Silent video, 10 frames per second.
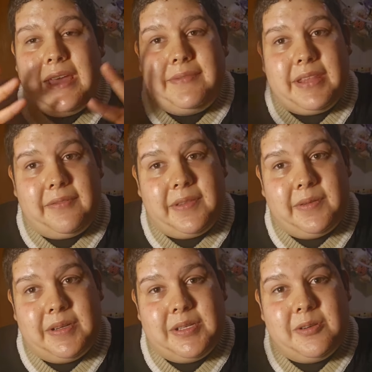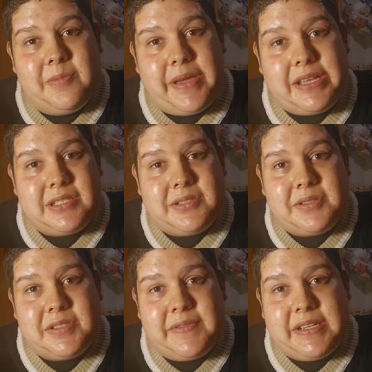And without further ado, hope you enjoyed
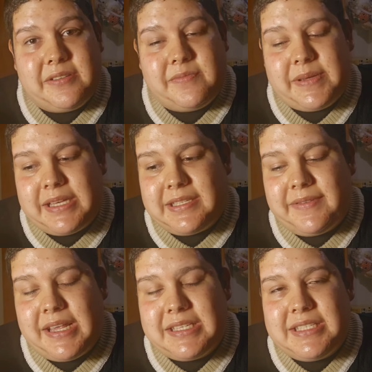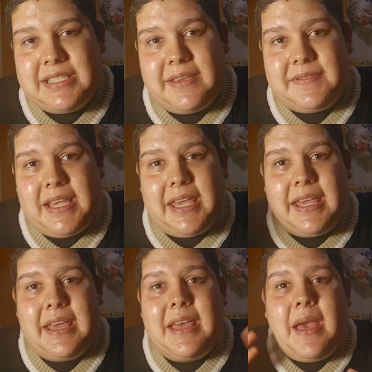this video. Hope you guys have a nice and safe day.
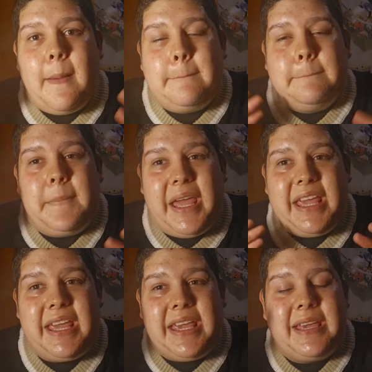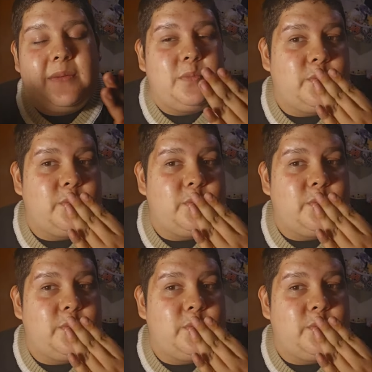Bye.